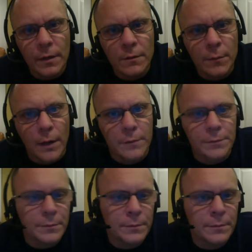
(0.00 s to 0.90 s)
But
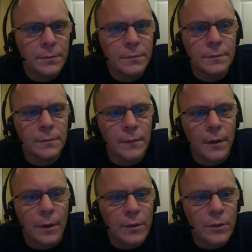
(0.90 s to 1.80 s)

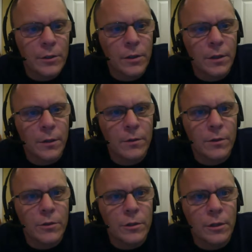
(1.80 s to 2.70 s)
anyway, just thought that was
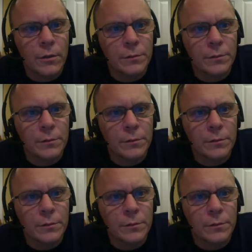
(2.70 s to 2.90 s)
interesting.